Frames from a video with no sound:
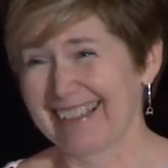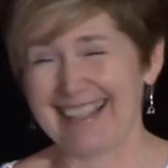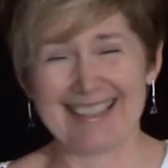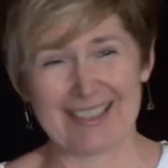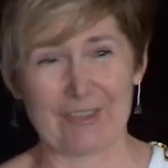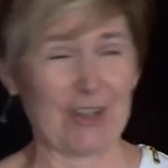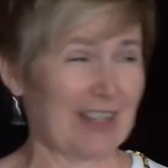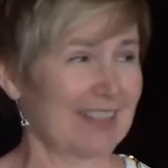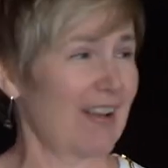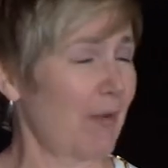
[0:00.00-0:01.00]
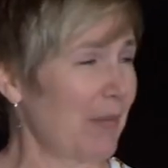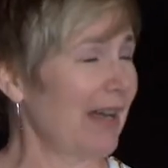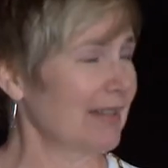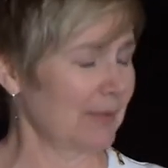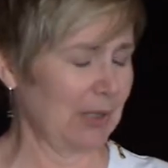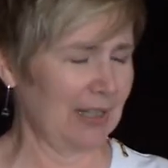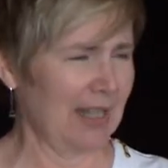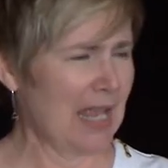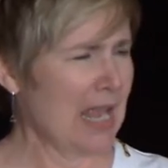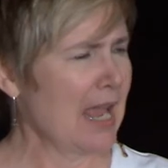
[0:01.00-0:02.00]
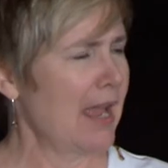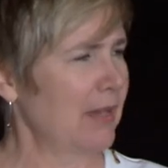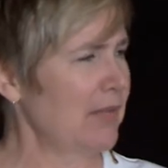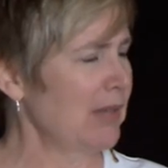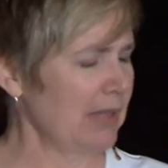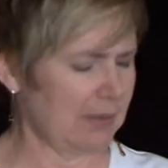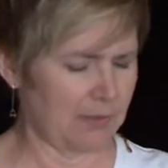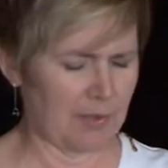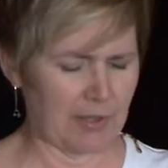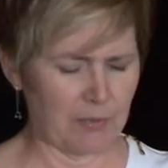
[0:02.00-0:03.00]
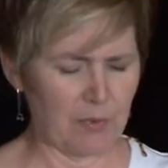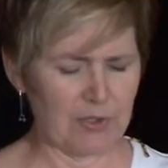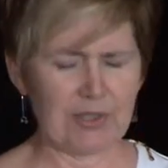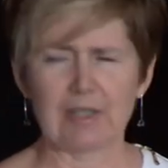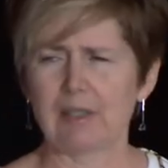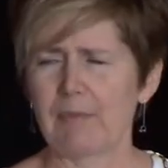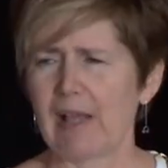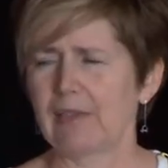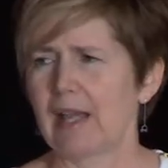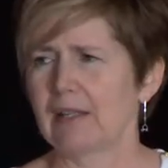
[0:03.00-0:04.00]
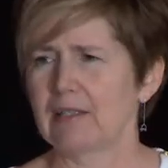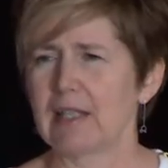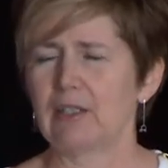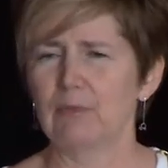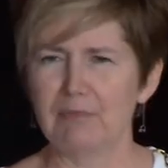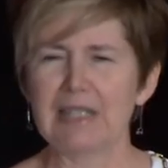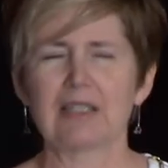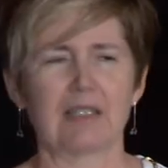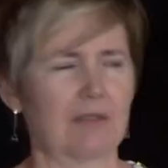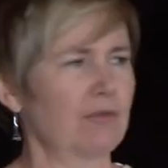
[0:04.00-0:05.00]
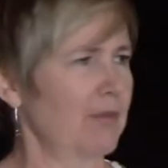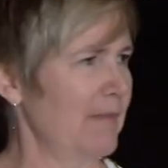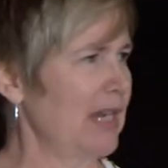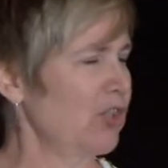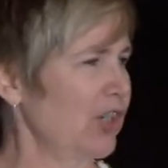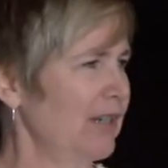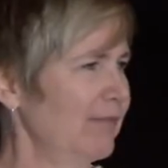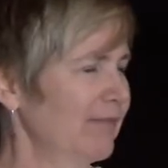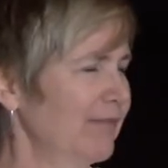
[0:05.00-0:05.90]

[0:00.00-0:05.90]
It's just not possible. And maybe one of the worst things about that is that you miss information.